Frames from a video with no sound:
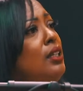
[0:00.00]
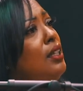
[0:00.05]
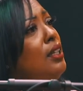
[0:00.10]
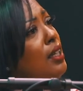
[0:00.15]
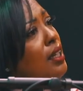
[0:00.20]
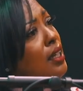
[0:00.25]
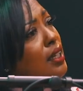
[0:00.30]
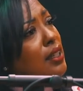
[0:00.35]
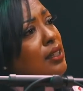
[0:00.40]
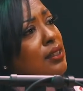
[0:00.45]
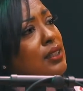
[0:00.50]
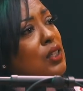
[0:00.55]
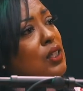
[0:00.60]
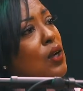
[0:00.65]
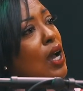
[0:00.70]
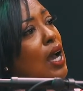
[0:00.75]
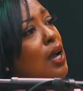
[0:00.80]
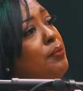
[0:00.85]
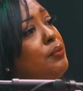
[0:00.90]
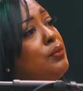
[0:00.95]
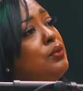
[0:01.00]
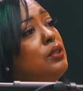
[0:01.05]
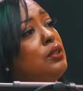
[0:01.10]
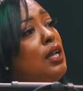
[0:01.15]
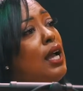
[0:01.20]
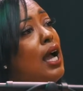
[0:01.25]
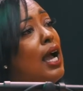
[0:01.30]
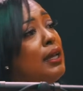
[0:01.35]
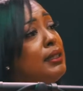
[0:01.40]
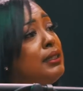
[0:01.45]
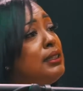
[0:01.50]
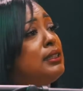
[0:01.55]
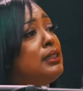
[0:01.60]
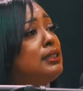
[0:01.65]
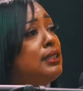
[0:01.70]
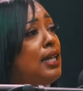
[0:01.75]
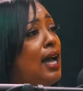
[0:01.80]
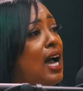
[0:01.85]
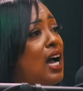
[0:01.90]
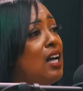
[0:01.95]
Yeah, so I'm. I
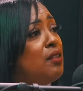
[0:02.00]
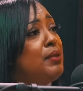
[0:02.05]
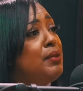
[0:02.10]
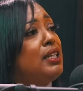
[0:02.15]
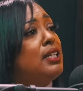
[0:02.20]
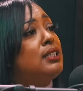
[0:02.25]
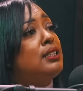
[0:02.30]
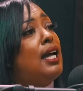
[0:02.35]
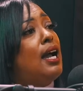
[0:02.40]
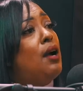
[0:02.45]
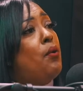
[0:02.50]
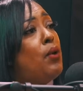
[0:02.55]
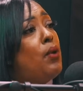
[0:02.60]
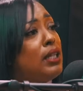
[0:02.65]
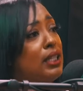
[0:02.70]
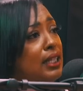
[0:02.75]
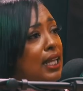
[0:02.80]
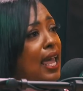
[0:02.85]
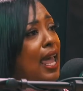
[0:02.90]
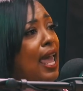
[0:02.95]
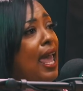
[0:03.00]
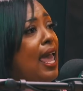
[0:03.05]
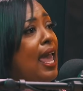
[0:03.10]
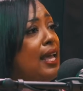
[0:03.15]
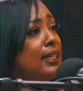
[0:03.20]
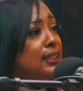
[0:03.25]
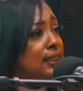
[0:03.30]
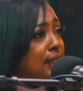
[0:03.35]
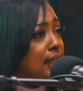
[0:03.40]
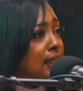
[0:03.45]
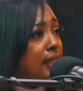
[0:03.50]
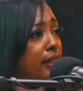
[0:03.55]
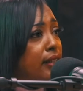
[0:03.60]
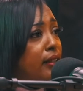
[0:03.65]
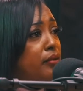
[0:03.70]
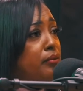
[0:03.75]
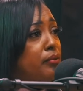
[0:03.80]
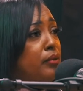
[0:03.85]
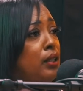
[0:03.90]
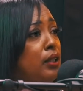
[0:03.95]
stopped because I wanted to ask
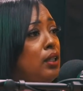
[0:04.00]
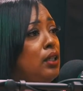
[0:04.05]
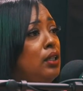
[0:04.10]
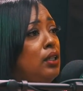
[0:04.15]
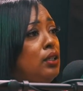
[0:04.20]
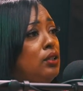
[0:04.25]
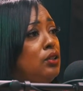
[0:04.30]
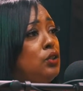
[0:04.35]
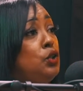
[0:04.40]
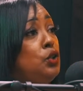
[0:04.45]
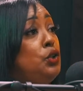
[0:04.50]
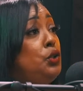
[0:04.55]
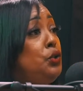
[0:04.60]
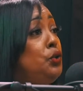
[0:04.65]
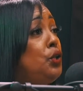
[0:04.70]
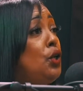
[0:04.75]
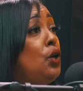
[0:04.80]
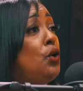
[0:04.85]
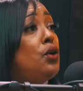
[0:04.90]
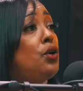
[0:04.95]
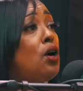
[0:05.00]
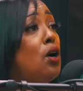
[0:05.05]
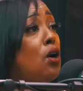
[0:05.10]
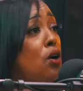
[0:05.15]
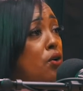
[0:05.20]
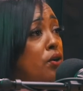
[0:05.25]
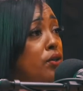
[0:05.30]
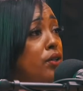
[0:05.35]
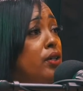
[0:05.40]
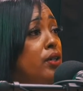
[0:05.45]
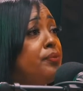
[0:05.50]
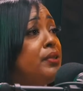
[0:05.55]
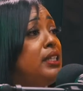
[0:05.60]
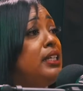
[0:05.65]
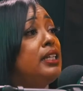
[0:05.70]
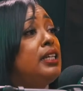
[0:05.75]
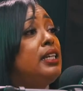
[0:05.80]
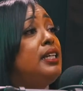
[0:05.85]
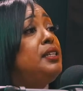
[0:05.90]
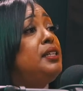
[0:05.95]
him, "Do you know the owner?" I'm
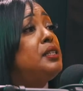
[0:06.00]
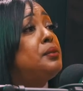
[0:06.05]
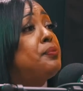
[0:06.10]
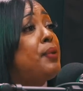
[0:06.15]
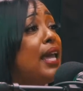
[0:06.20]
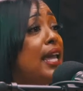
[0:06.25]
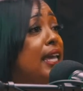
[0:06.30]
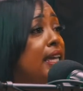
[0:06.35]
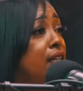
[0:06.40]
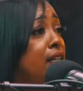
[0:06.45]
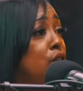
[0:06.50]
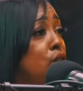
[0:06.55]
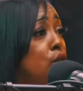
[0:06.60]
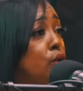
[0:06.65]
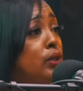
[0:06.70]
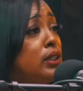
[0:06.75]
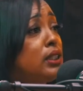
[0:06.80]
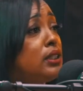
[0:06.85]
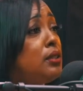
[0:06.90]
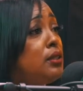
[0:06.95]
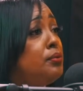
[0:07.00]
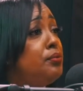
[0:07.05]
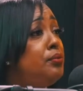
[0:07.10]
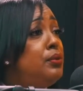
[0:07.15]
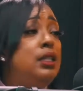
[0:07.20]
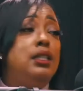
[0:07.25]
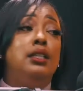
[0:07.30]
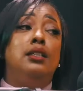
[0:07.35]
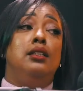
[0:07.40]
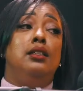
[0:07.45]
thinking he's painting, doing some